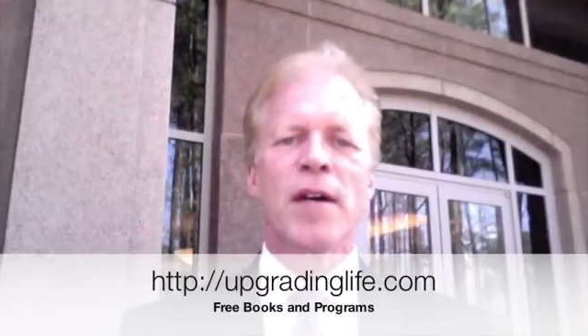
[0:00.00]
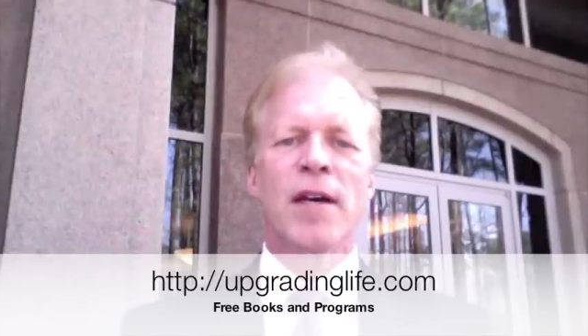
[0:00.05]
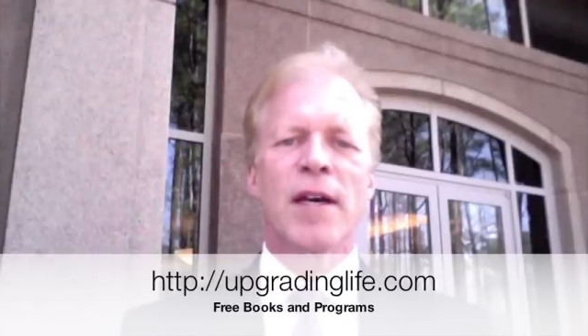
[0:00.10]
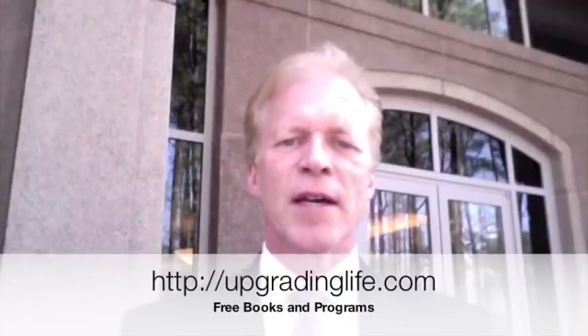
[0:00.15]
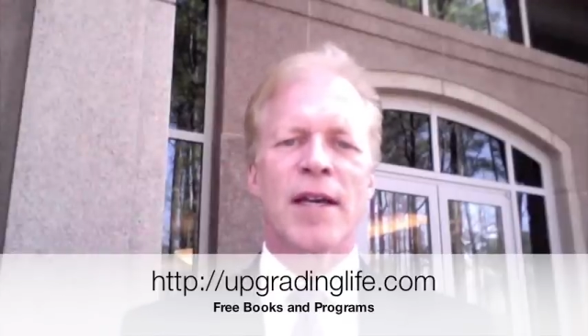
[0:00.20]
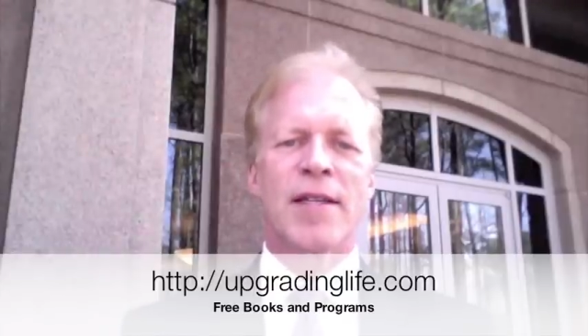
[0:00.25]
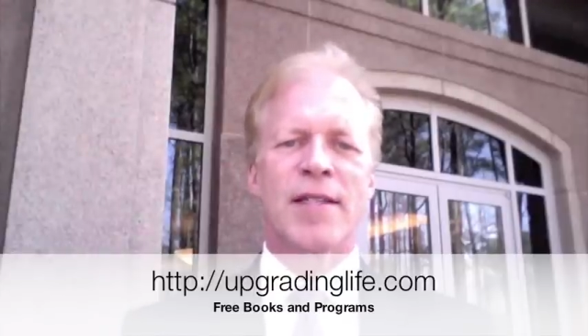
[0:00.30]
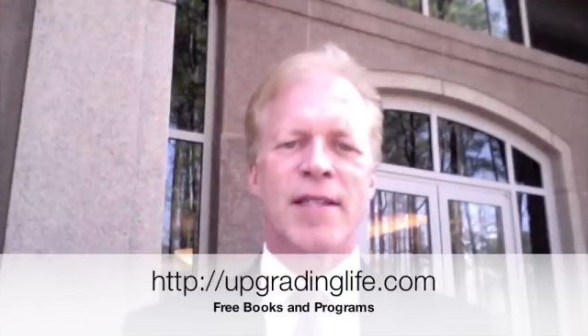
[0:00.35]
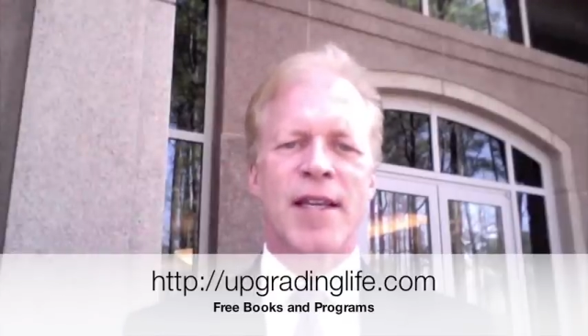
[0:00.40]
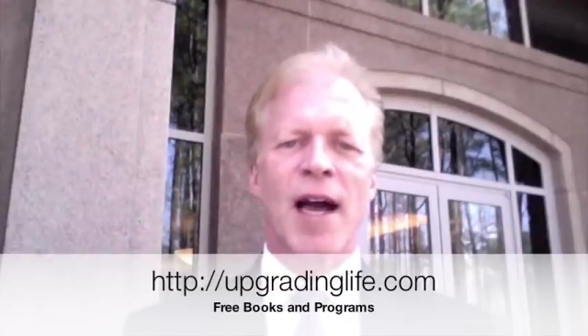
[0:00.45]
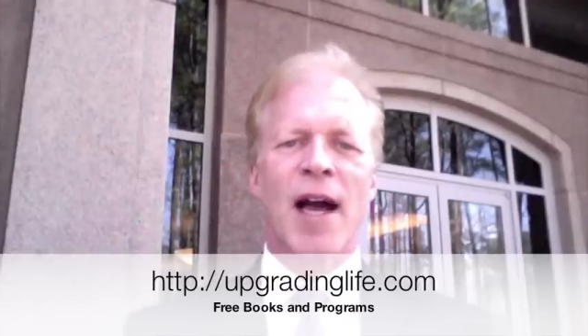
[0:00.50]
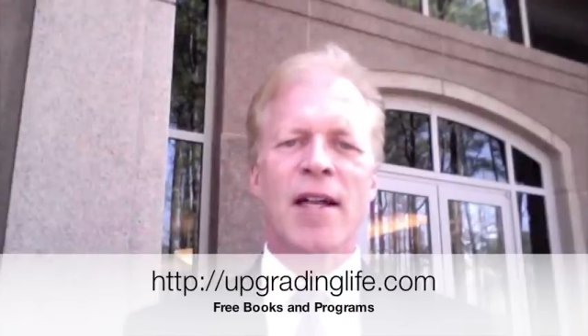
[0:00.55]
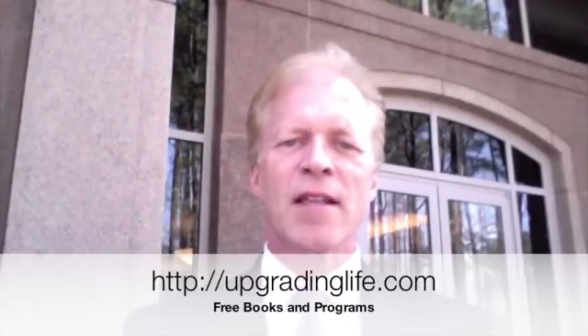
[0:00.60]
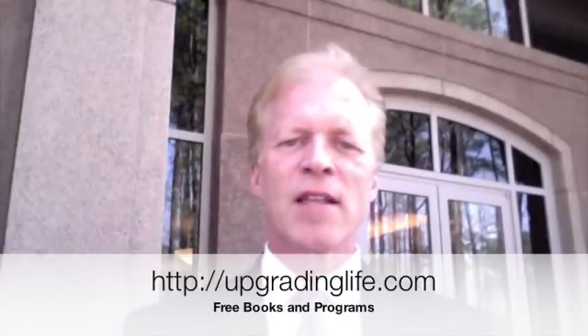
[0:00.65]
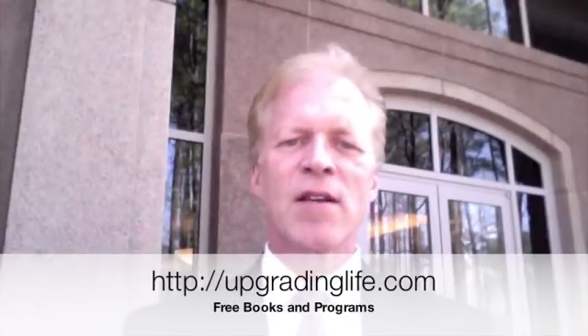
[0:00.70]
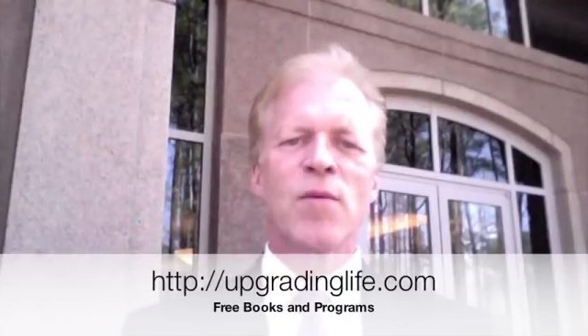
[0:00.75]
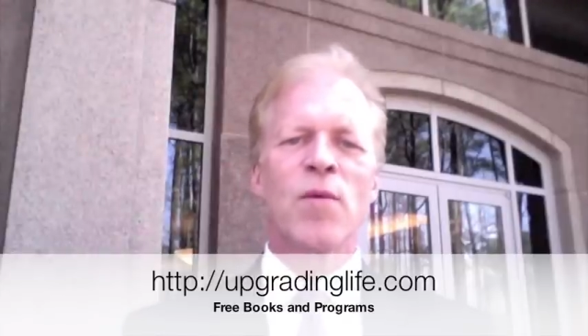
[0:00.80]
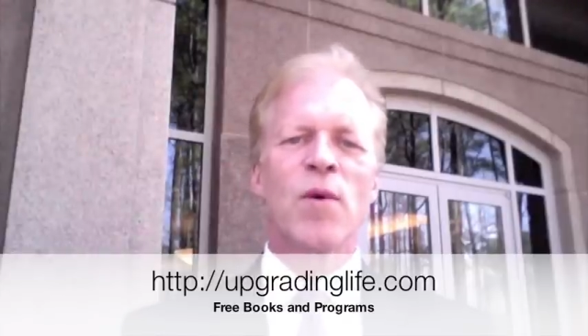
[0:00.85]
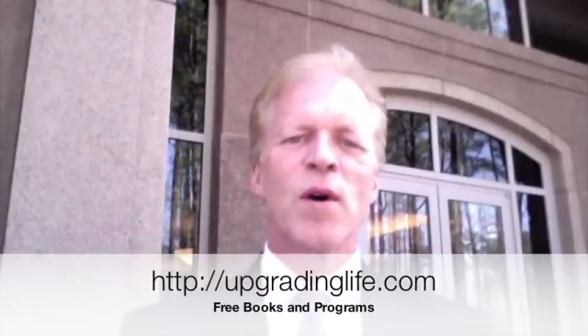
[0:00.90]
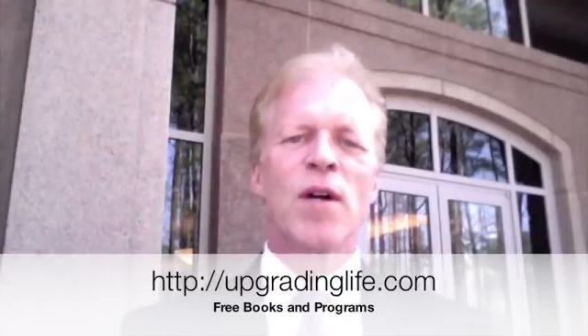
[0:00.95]

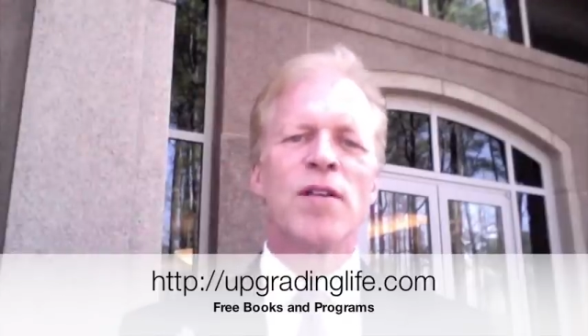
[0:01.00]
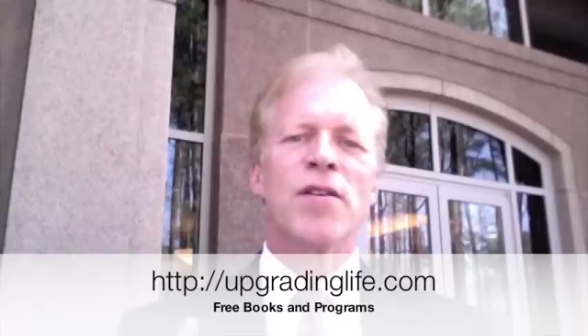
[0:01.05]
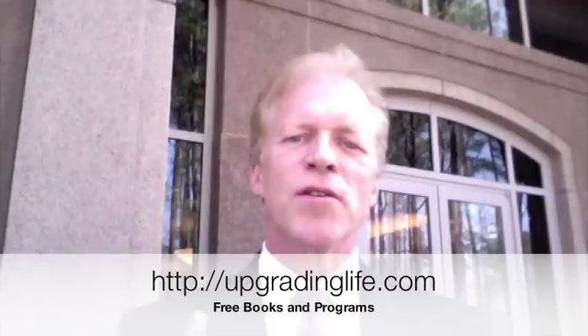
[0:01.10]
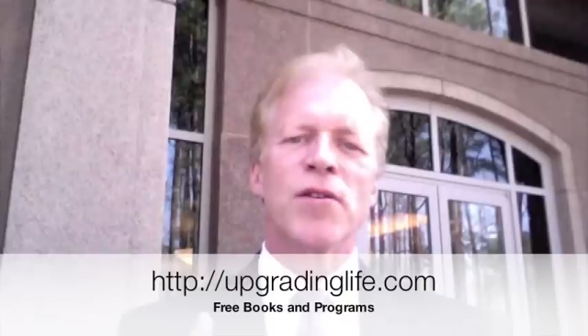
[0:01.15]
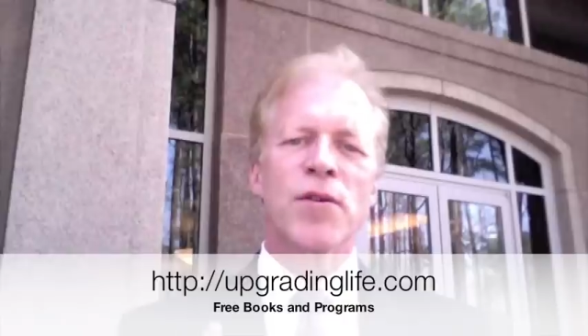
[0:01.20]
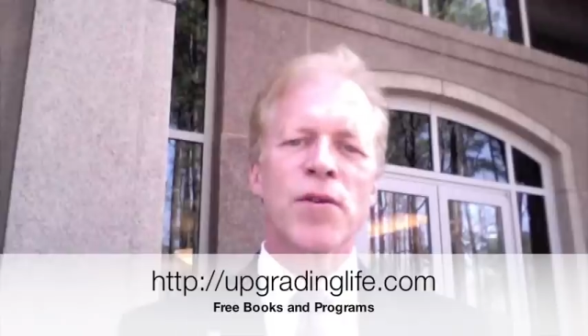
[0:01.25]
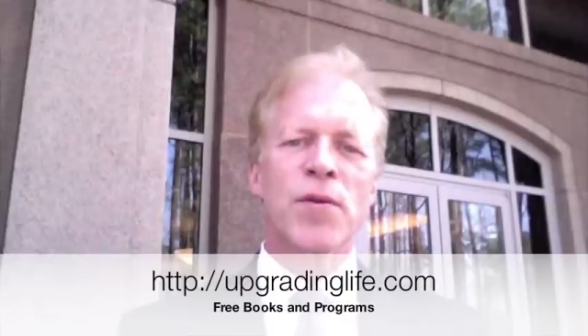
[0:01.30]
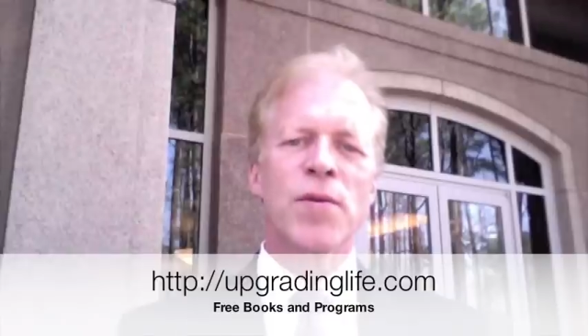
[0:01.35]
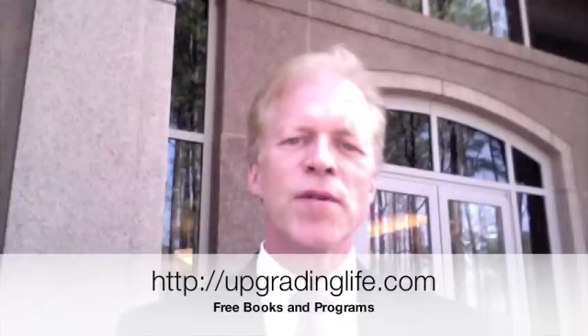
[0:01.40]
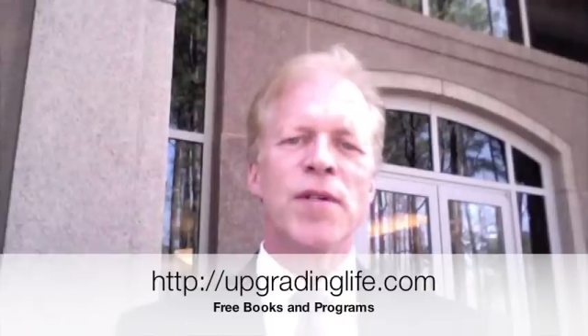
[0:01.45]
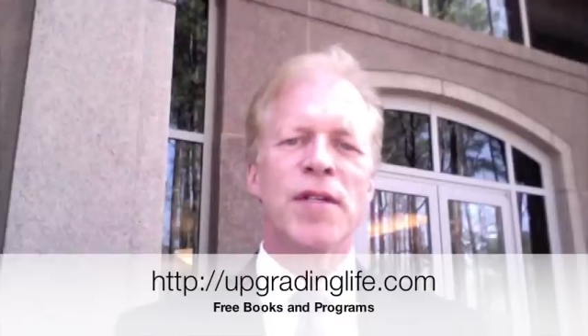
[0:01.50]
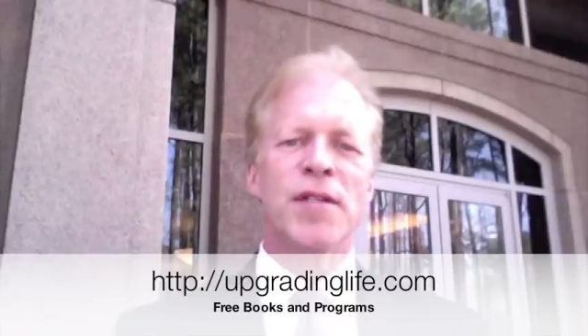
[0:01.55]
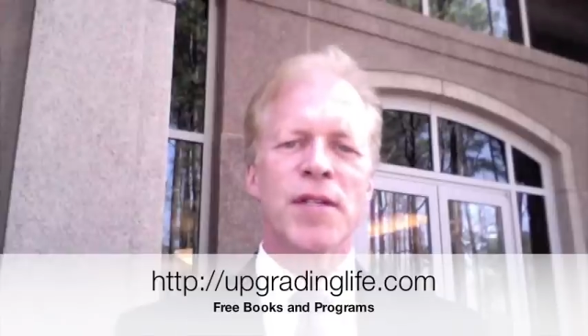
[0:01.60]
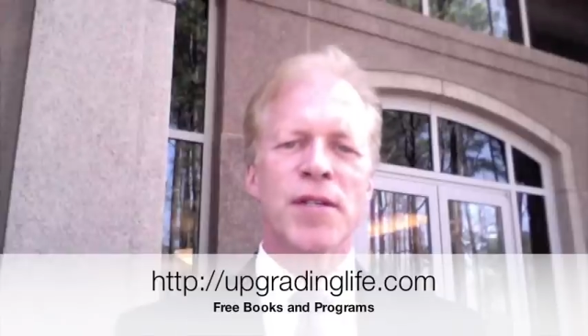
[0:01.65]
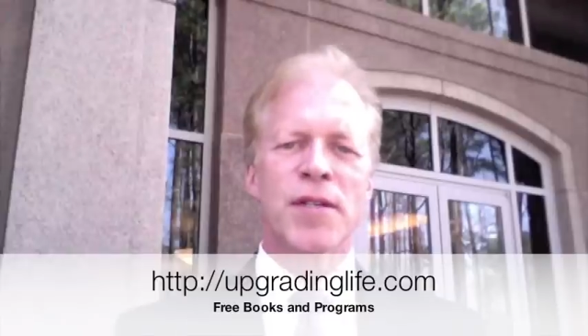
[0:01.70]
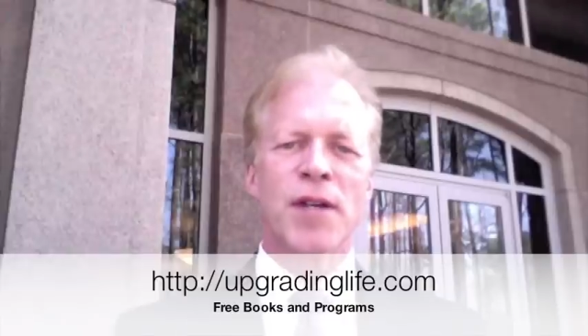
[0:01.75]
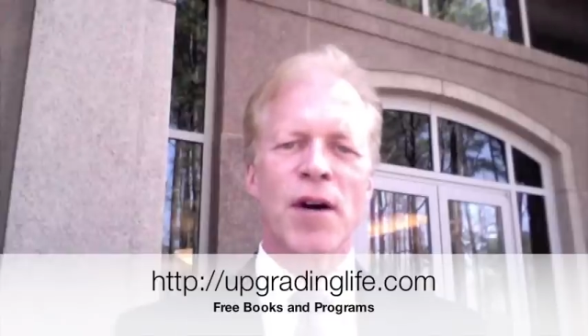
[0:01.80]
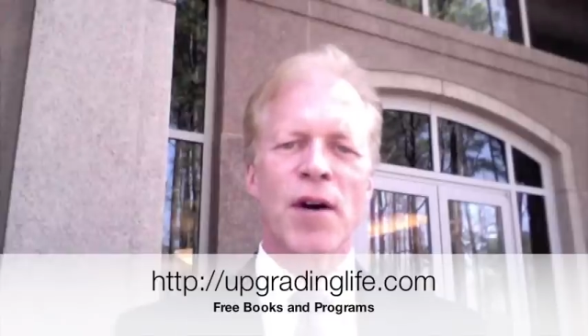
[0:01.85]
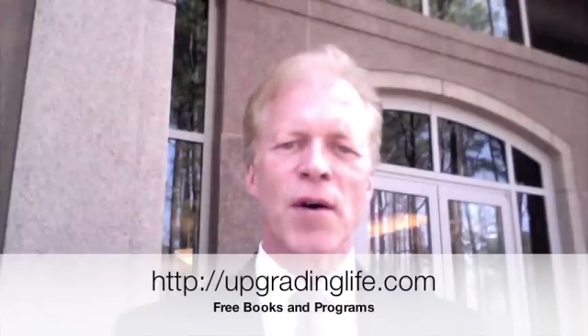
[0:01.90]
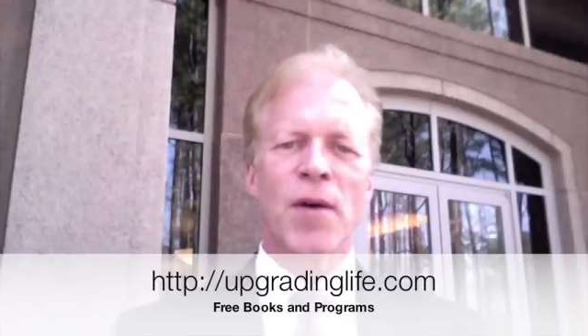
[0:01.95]
exactly what you need to
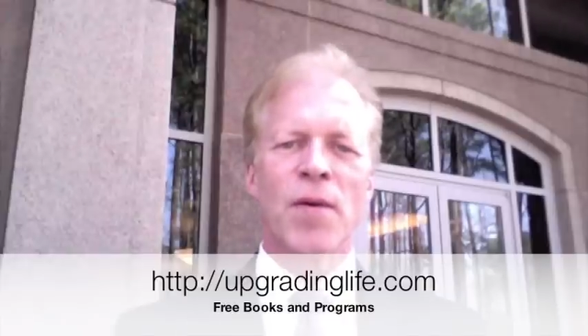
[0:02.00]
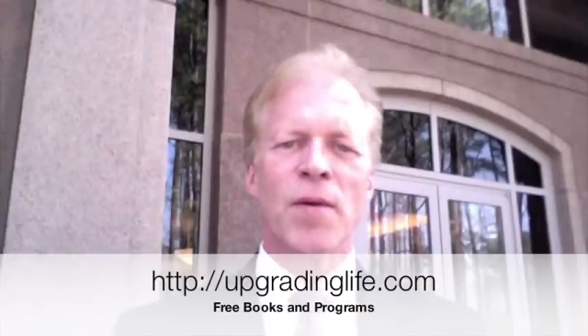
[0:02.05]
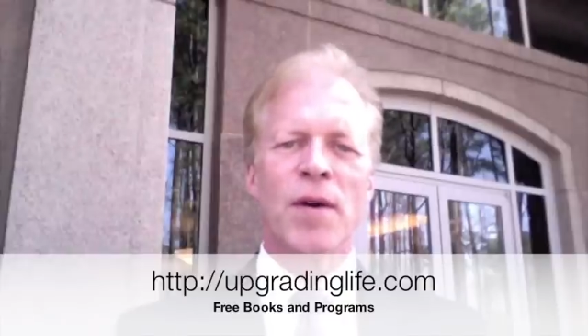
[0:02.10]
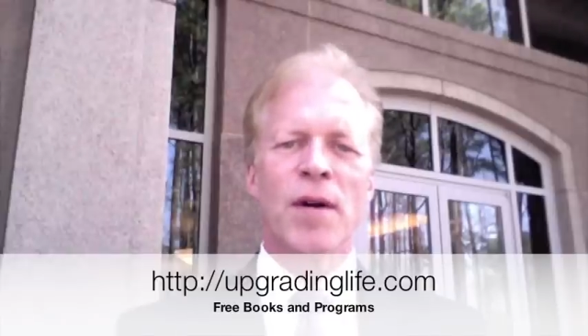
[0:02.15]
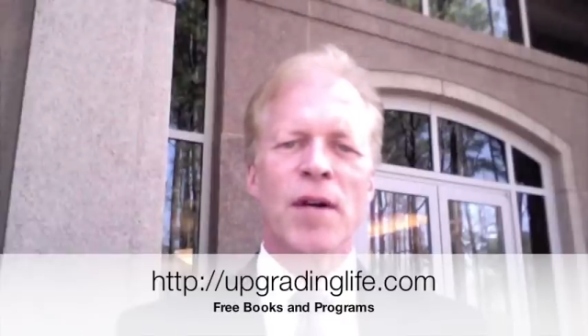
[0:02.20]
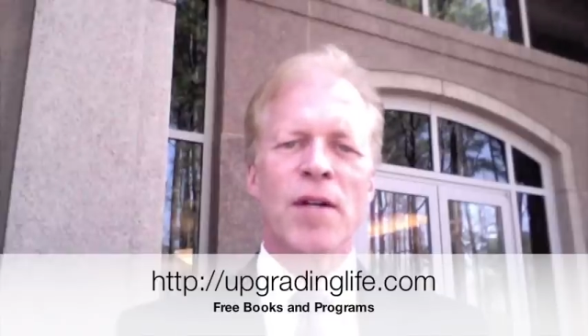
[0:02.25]
know